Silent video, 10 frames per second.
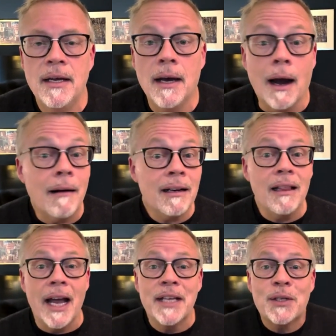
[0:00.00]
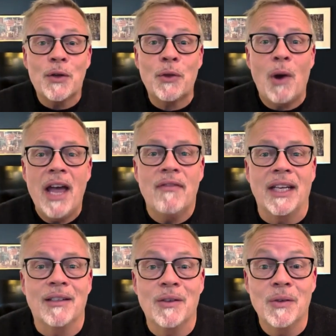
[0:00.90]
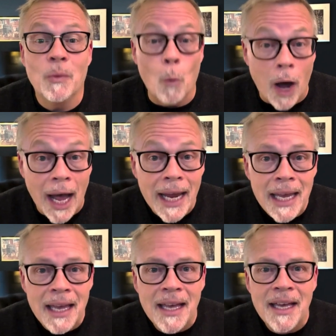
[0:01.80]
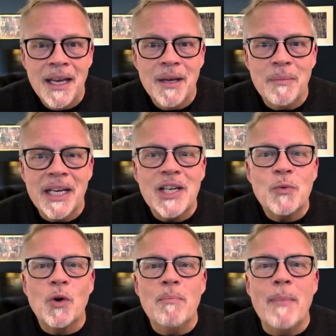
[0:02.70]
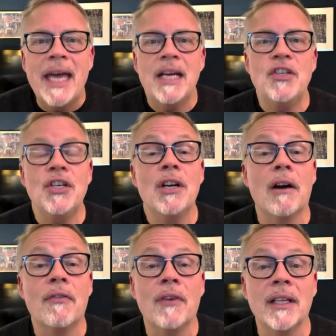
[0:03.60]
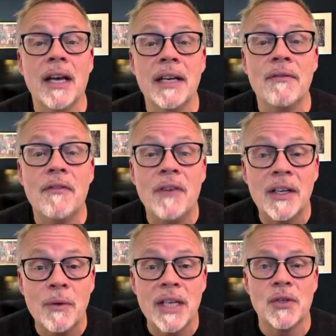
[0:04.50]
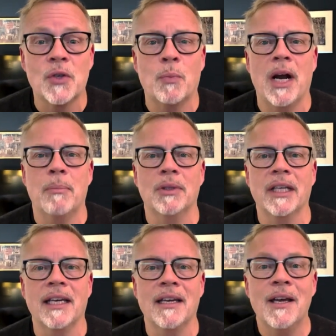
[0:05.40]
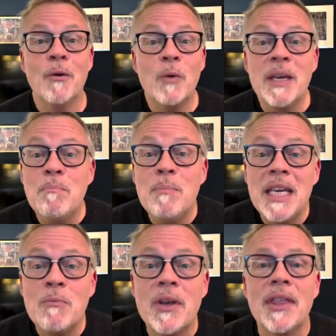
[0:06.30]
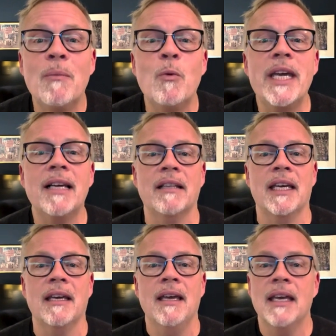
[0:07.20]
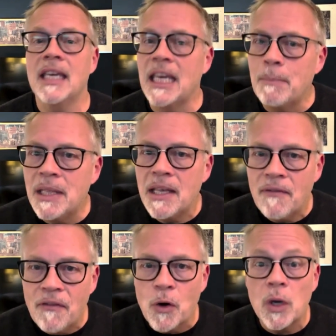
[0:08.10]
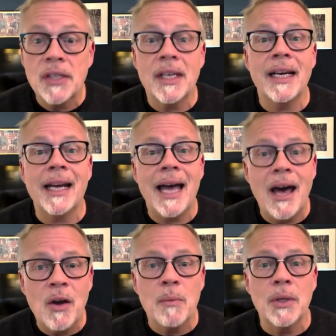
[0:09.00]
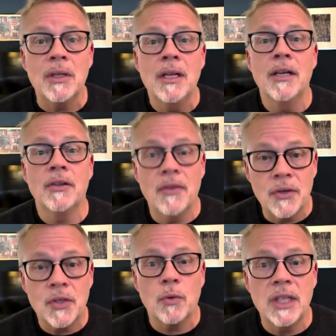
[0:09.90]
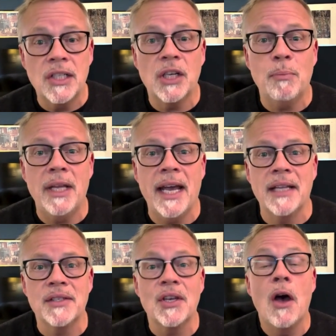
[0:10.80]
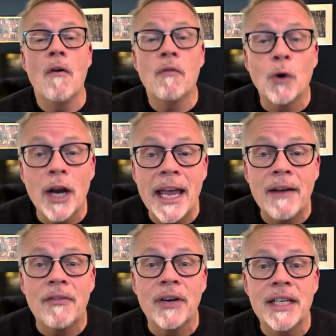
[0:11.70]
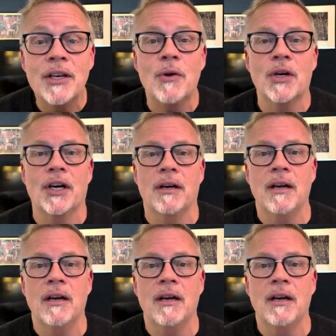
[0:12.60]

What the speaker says: our clients are thriving. Why? Because we're managing our frontline fundraisers properly. We meet with them weekly, keeping them focused and accountable to their strategic plans for every donor.